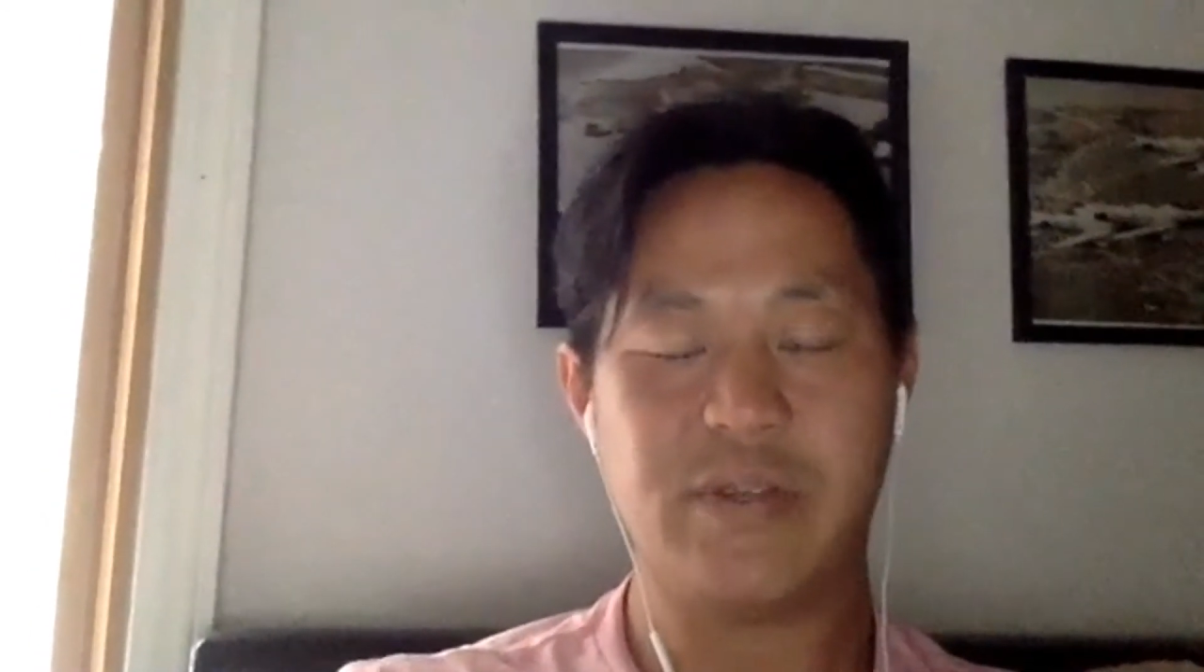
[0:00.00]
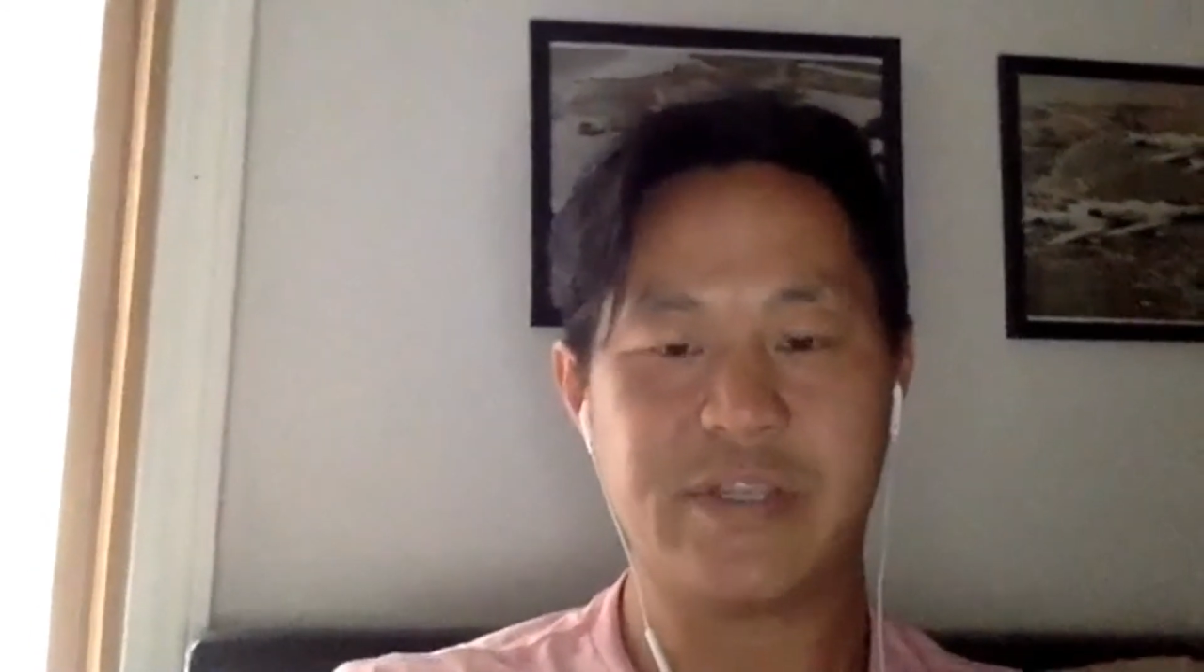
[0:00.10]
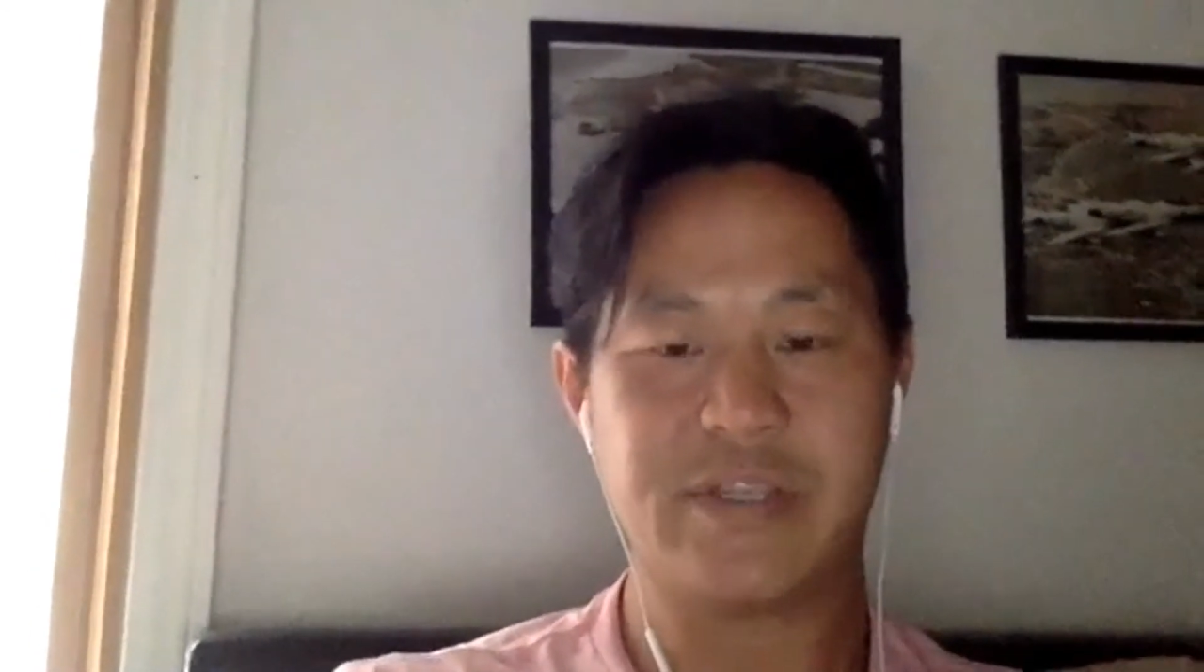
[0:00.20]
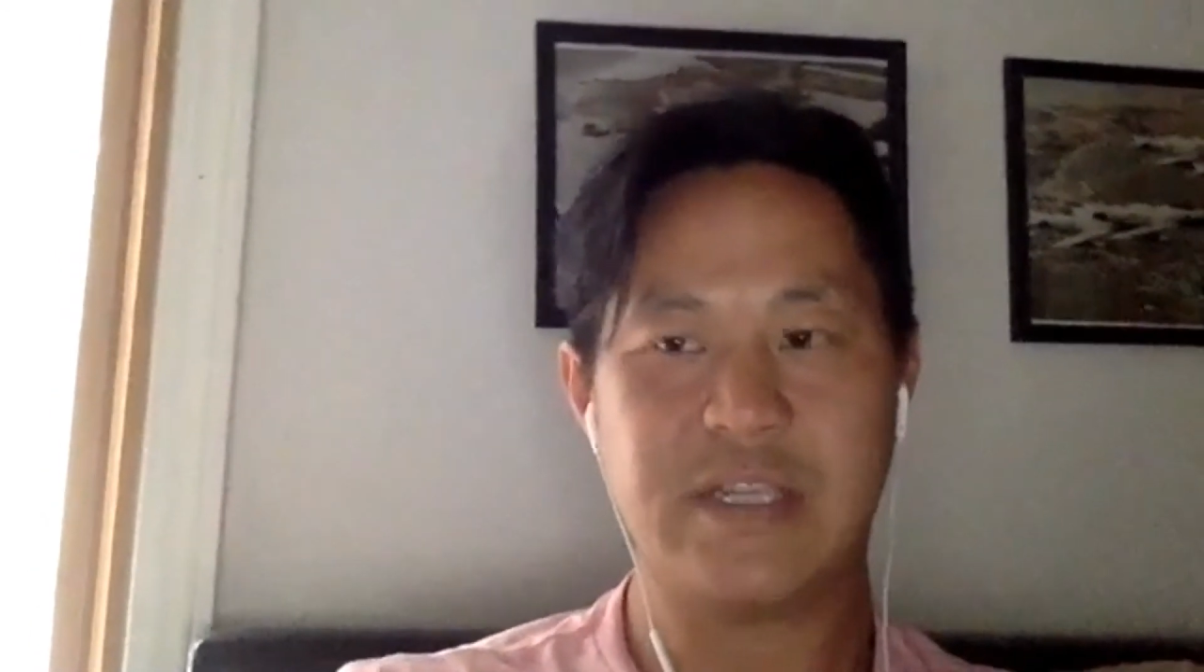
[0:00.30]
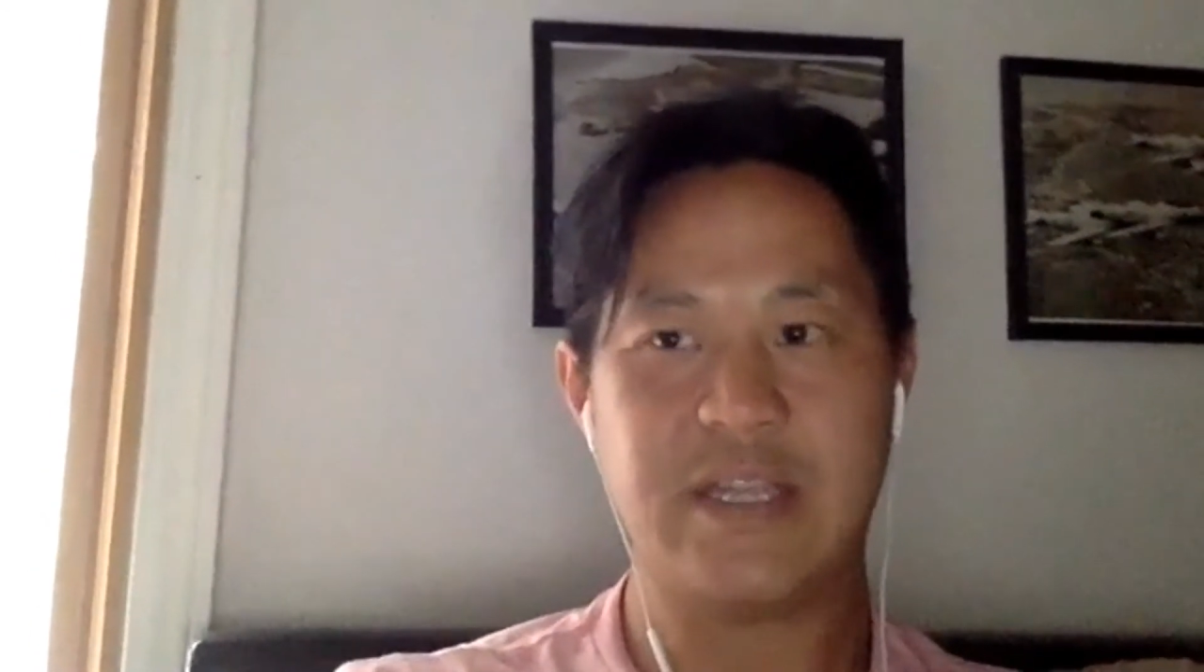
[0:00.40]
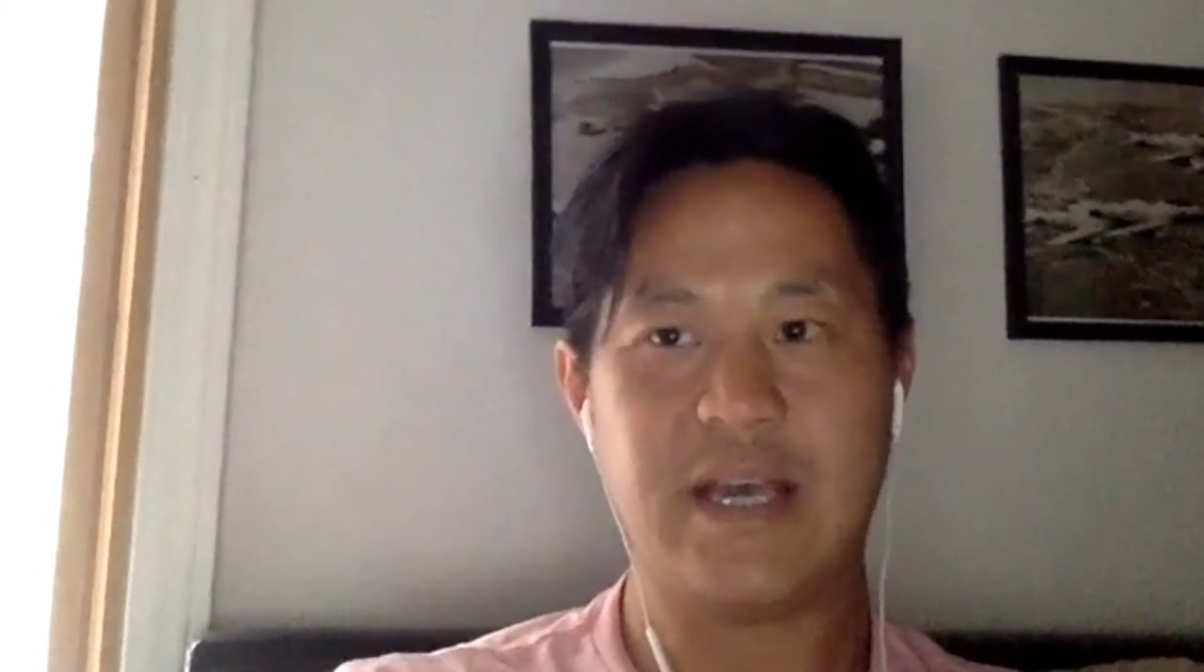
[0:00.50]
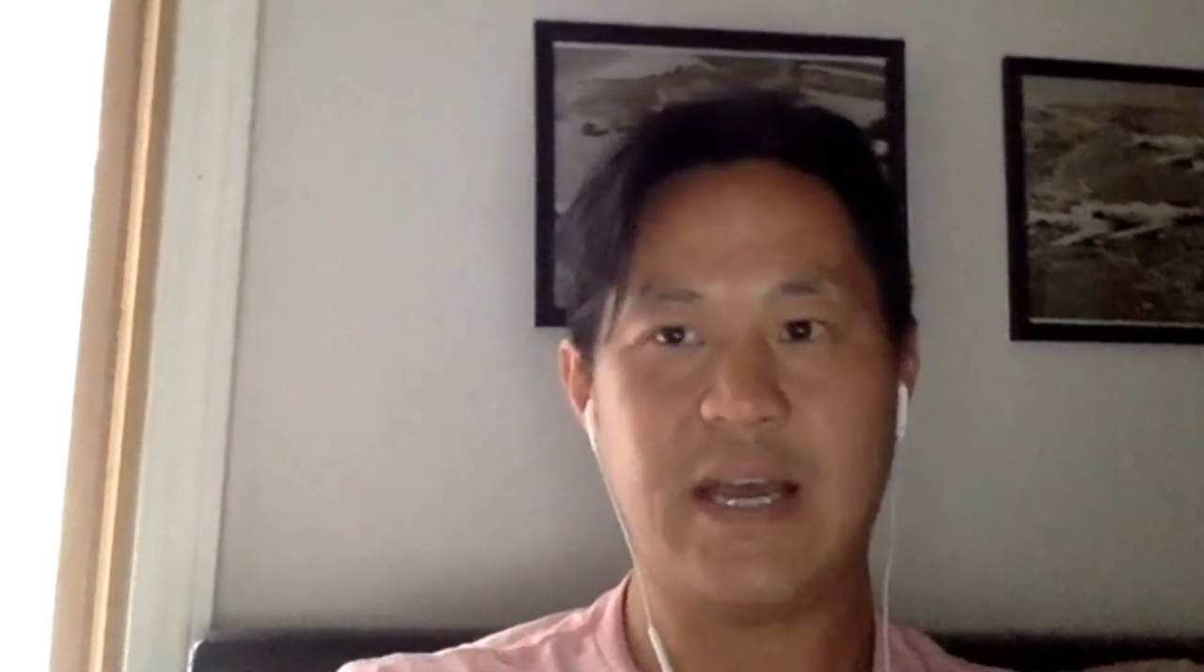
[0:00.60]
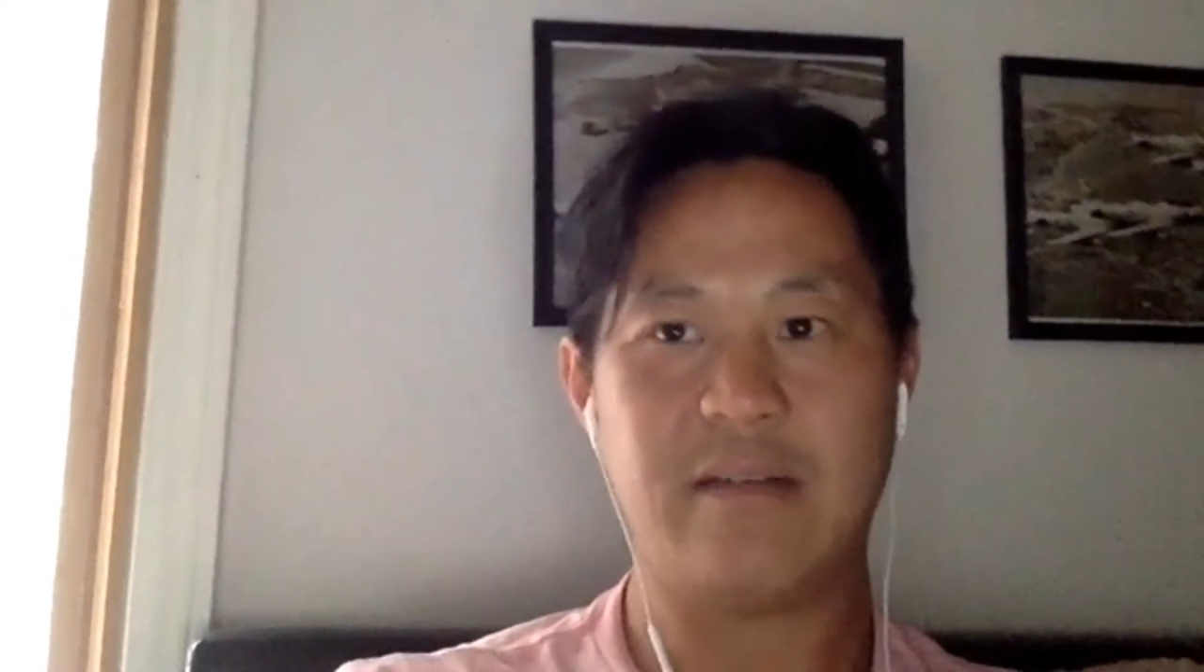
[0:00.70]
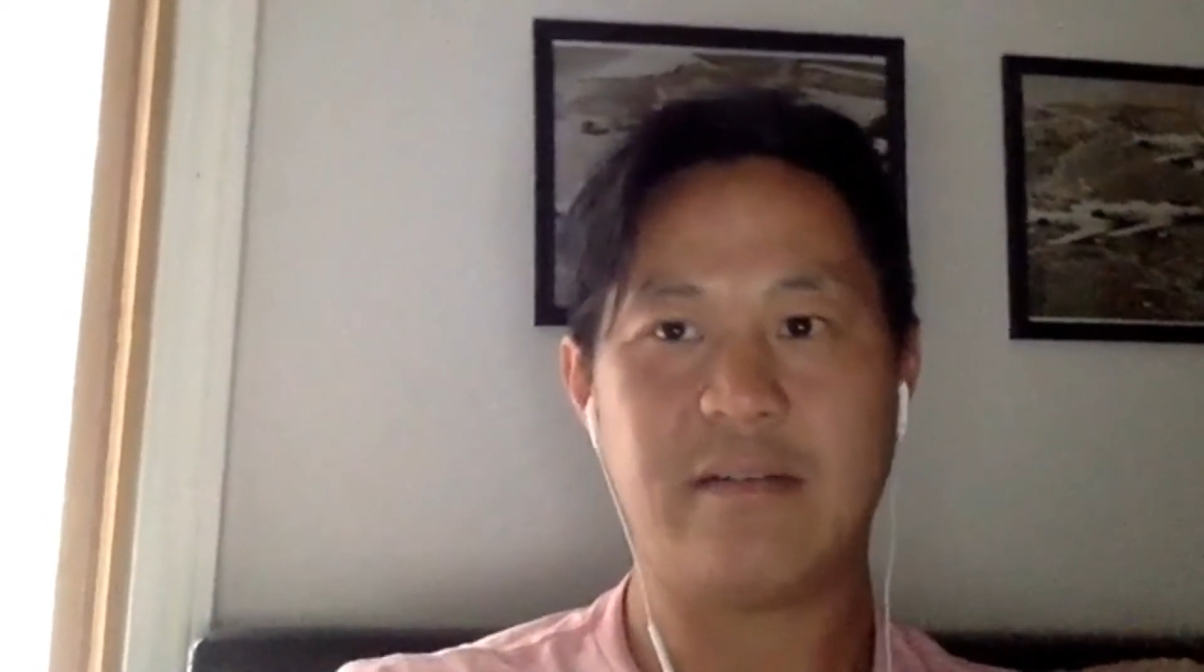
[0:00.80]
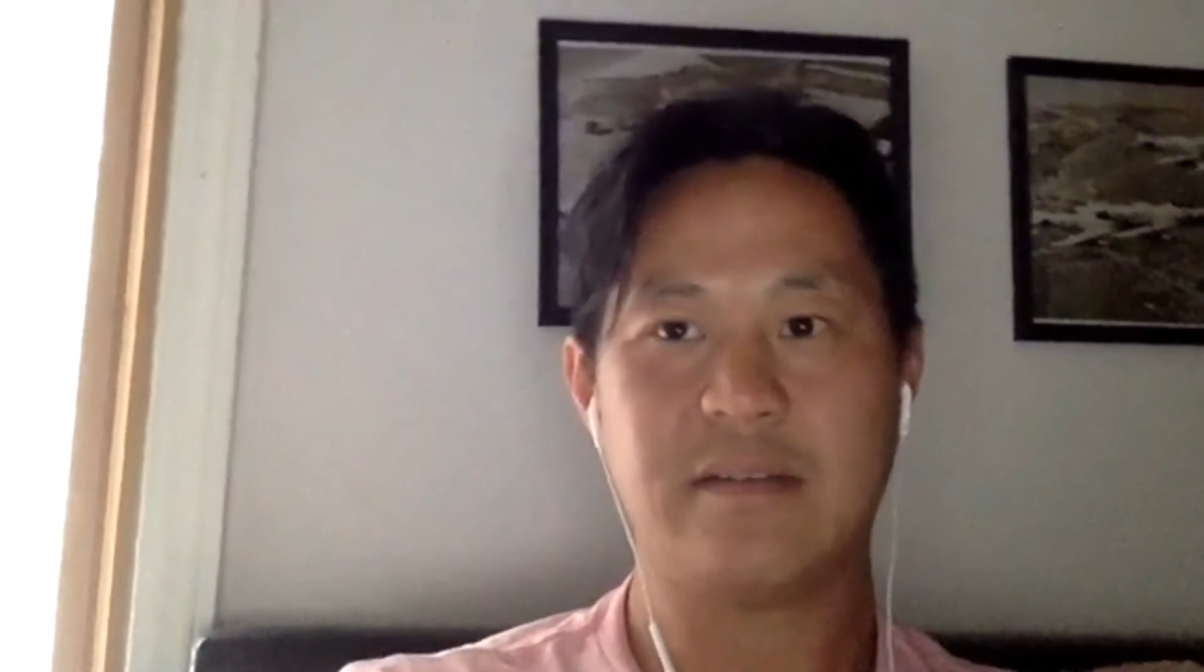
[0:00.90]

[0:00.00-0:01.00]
you see that,